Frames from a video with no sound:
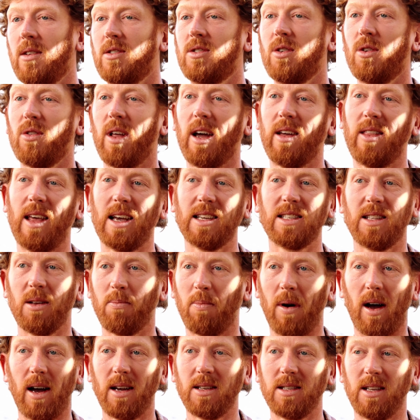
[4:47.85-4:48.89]
So like that's the
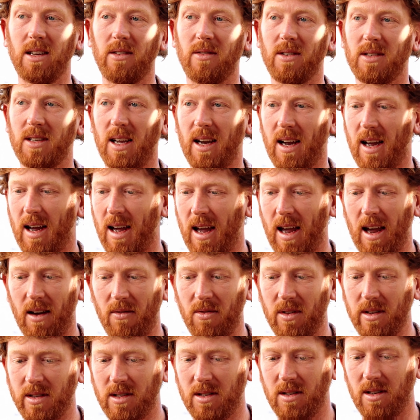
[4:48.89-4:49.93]
positive. It's like I have
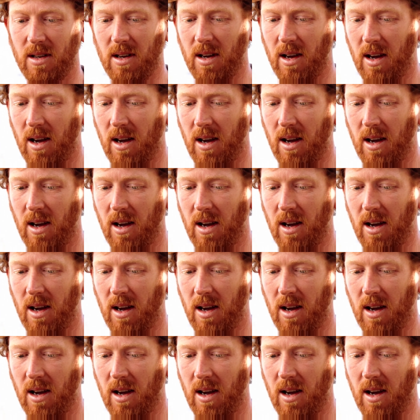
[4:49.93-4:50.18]
this